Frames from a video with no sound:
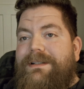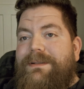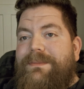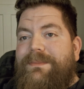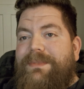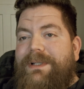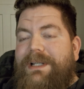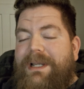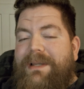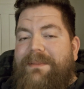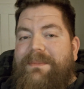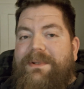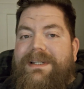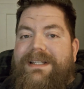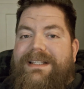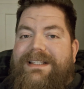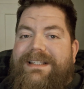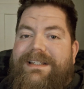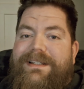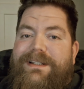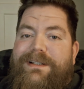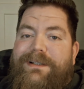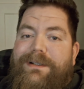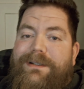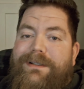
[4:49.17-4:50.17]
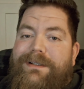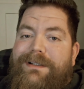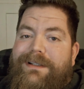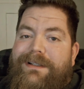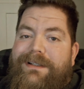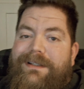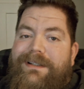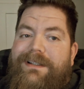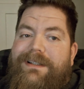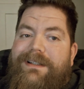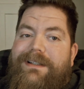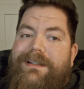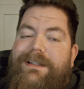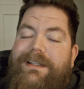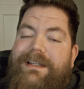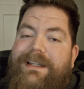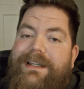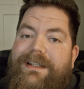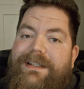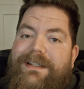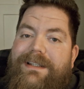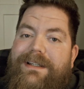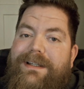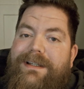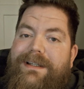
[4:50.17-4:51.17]
But I'm going to sit here
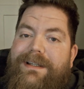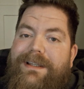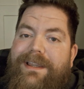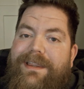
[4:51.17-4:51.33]
and